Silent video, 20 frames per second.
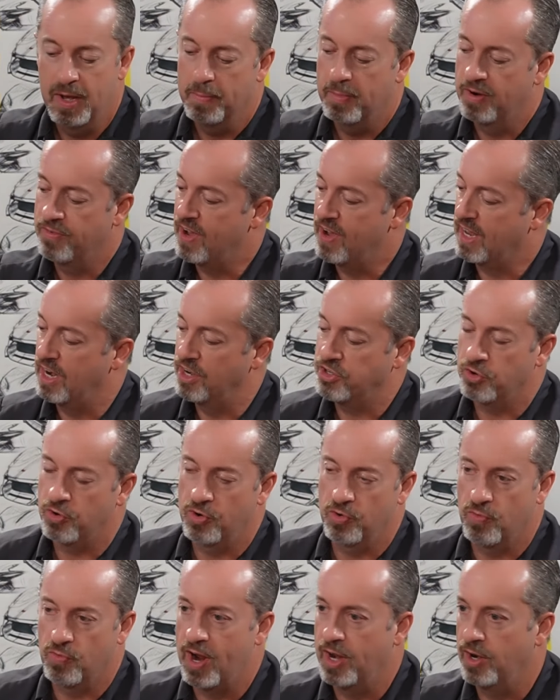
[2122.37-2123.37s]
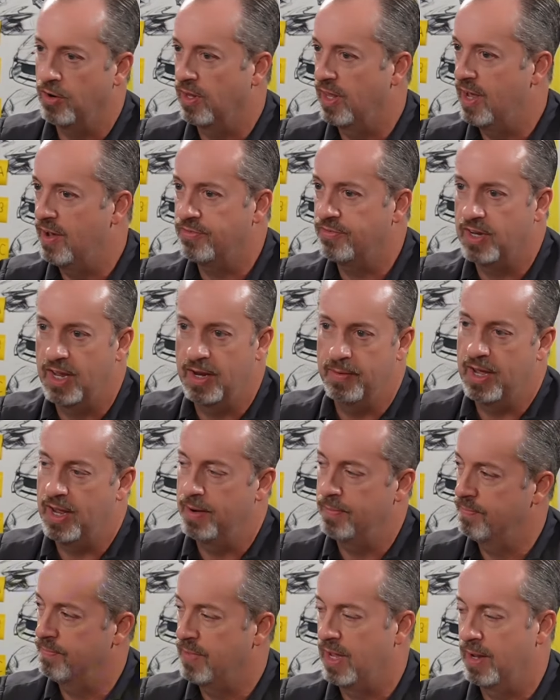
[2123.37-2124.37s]
But if I got to turn right or left,
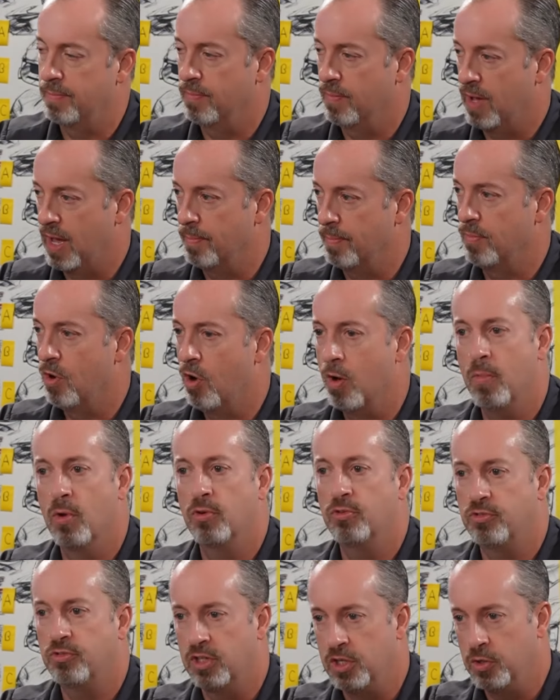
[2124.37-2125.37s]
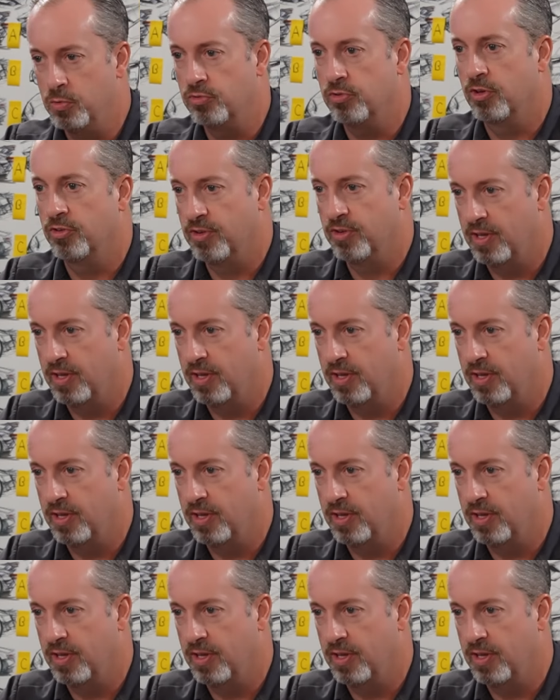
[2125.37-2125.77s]
I'm almost useless.